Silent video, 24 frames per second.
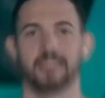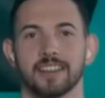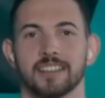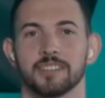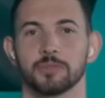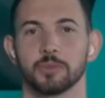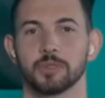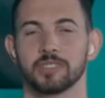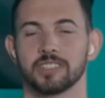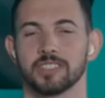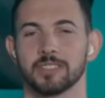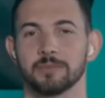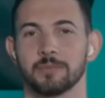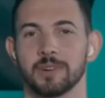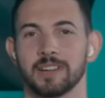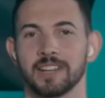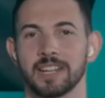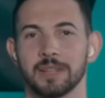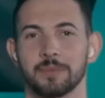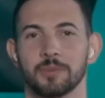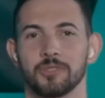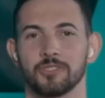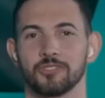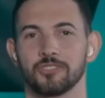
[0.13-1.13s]
what's up? My
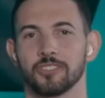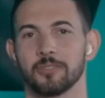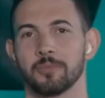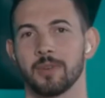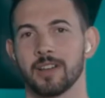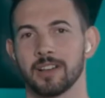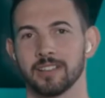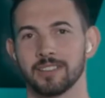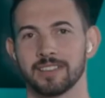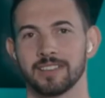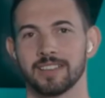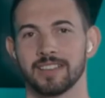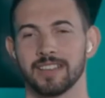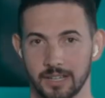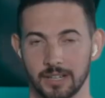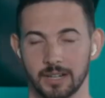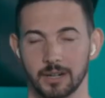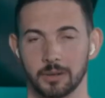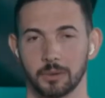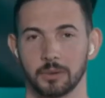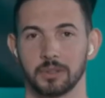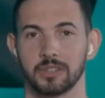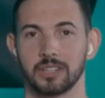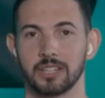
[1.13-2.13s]
name is Jim Ellie and
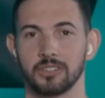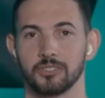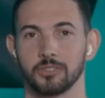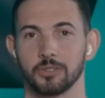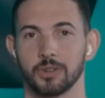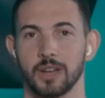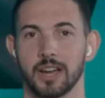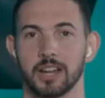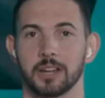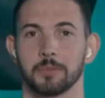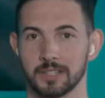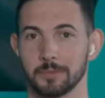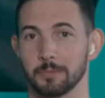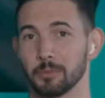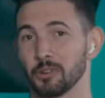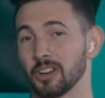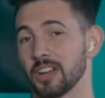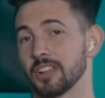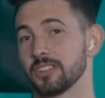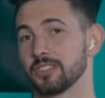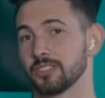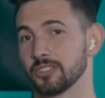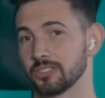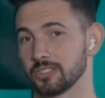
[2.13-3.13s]
I want to teach you how to
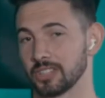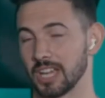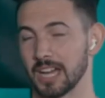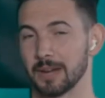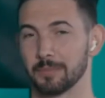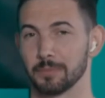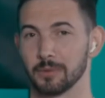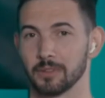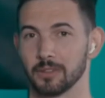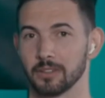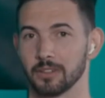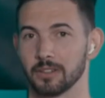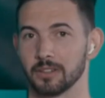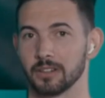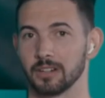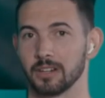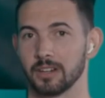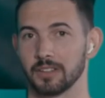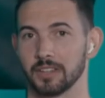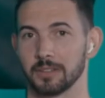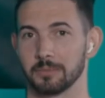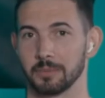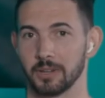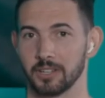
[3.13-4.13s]
press your scapula
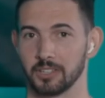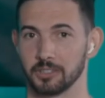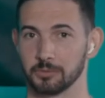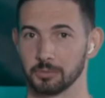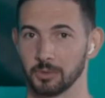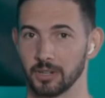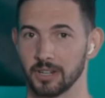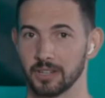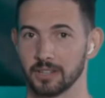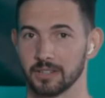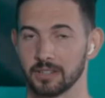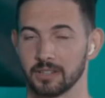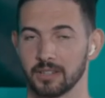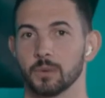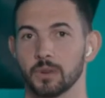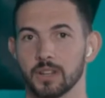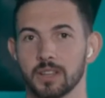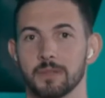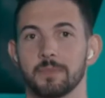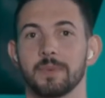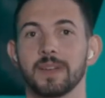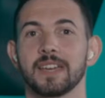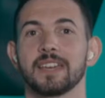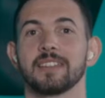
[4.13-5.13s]
on the bench press. One
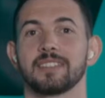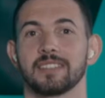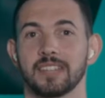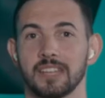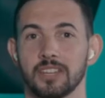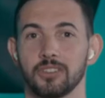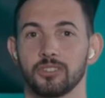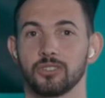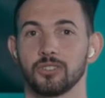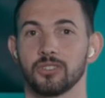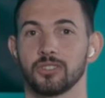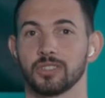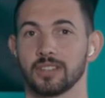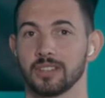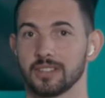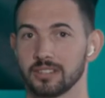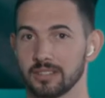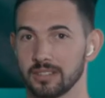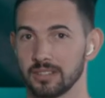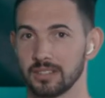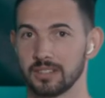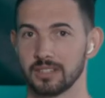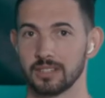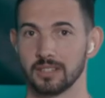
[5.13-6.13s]
of the biggest issues I
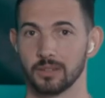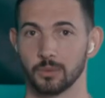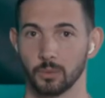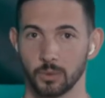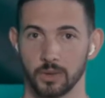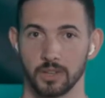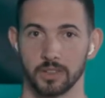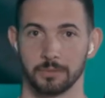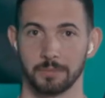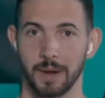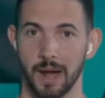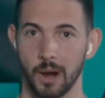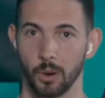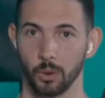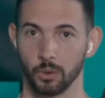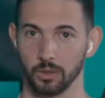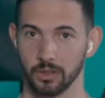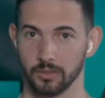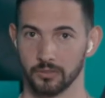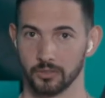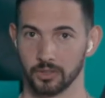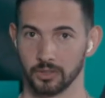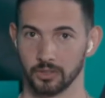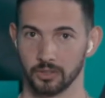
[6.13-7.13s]
see with
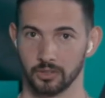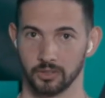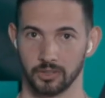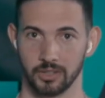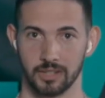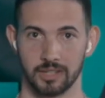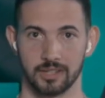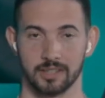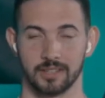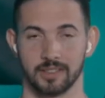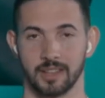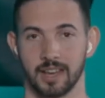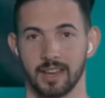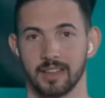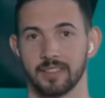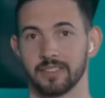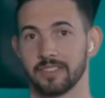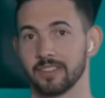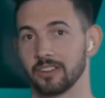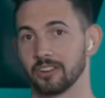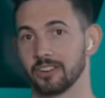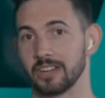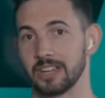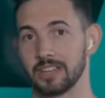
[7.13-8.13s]
powerlifters is that
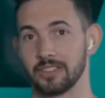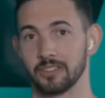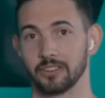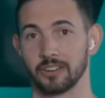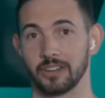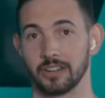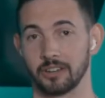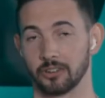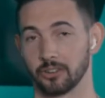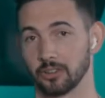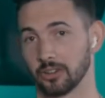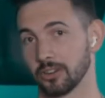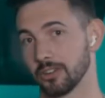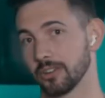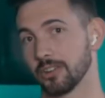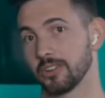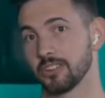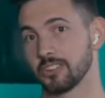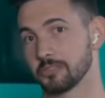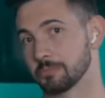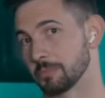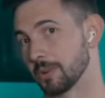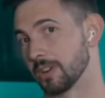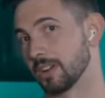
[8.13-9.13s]
they're either
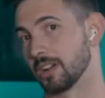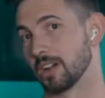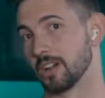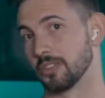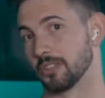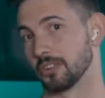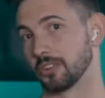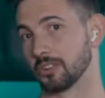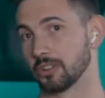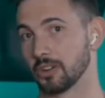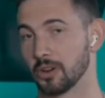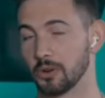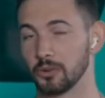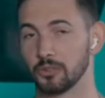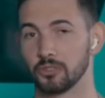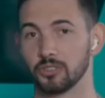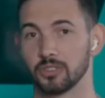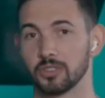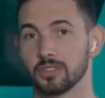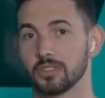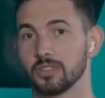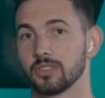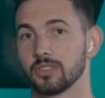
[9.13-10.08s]
encouraged by other coaches